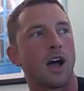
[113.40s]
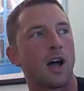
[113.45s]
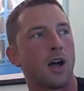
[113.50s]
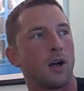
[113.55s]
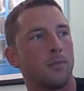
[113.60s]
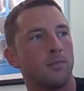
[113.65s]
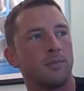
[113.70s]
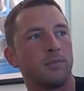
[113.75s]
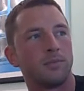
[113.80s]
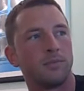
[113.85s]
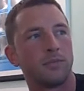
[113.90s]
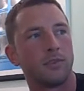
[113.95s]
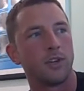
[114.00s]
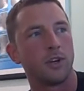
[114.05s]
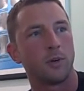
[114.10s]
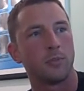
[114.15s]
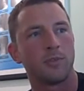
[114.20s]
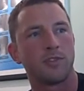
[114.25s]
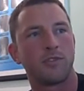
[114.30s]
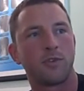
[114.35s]

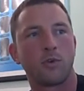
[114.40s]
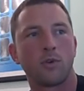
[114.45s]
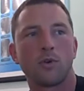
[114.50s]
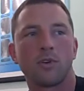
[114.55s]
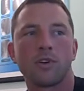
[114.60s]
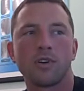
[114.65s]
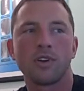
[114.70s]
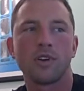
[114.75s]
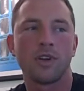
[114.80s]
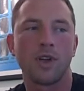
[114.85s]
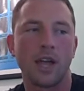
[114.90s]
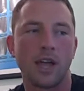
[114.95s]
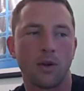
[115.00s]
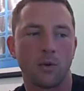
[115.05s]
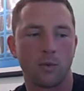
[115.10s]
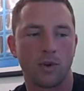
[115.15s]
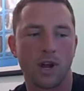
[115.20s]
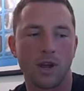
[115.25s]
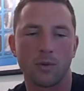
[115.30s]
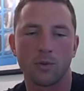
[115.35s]
Before
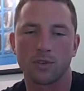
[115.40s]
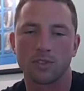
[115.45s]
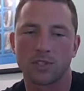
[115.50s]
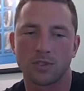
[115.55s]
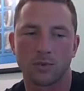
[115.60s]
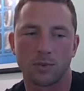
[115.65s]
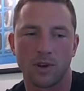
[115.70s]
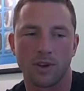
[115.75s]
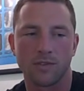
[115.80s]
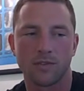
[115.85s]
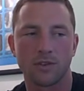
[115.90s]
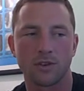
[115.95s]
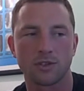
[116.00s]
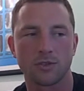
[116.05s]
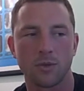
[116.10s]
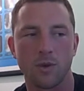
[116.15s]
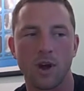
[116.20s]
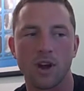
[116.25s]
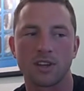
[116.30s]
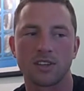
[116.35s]
when I
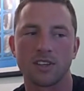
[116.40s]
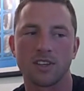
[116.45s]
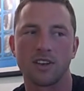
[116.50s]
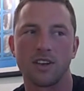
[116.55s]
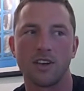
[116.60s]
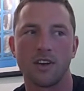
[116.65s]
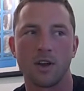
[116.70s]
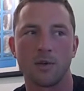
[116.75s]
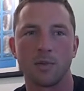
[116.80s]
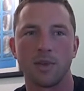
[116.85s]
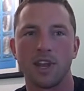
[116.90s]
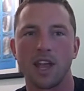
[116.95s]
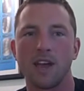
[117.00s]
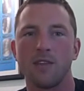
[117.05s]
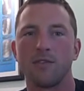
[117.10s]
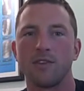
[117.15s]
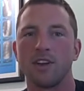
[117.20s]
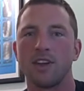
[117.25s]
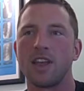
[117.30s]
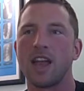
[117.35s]
first walked in here,
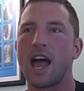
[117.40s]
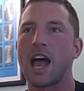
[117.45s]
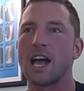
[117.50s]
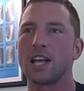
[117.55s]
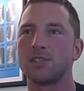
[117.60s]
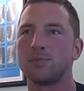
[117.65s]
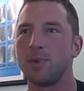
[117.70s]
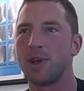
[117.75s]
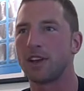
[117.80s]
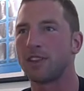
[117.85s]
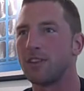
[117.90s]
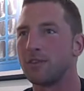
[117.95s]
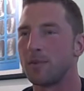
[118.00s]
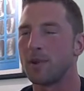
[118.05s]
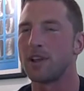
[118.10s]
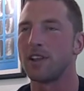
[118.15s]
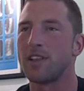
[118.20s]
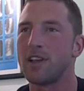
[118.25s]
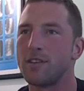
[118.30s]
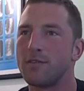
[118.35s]
every aspect
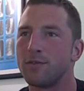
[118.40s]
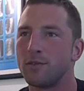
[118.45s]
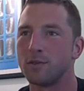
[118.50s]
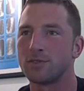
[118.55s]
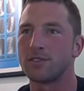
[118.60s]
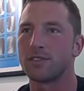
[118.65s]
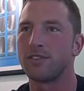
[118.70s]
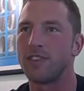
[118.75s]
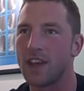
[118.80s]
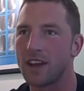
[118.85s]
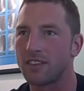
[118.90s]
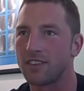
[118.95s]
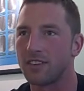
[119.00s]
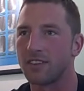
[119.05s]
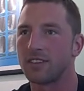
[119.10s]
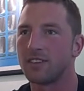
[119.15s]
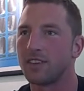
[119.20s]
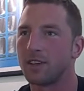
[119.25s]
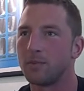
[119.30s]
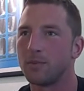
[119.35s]
of my life was
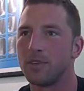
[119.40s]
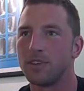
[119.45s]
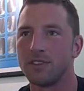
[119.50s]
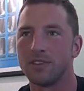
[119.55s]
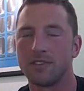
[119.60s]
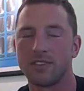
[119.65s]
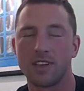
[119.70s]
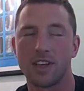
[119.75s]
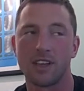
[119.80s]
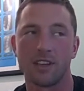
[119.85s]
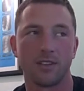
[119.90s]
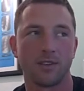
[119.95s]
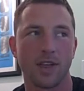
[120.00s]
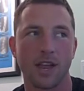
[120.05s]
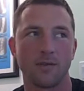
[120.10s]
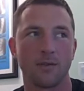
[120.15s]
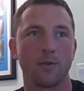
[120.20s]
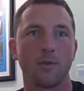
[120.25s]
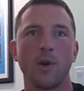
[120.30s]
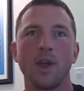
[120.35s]
affected.
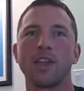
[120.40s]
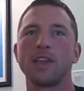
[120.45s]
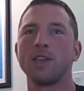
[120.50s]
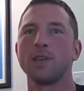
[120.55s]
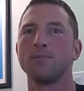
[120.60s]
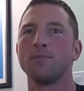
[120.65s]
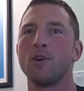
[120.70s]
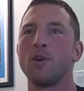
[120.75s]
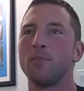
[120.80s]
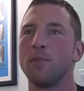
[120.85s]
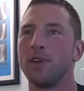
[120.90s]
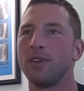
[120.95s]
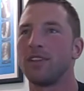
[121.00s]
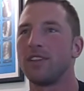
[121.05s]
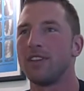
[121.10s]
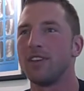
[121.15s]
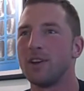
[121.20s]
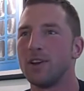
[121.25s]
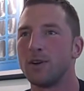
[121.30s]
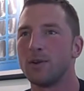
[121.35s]
Every waking moment,
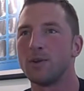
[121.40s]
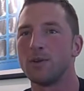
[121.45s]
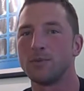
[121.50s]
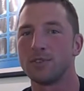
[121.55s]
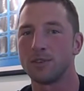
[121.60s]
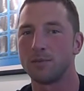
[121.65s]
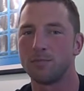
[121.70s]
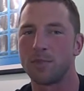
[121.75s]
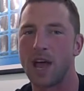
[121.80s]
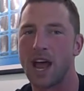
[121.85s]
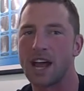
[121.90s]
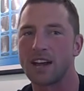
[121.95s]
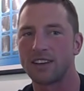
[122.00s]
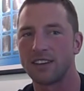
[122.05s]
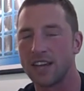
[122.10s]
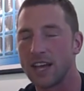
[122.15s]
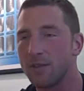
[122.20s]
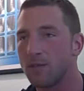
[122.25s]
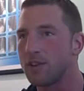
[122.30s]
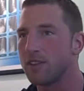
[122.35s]
it was impacting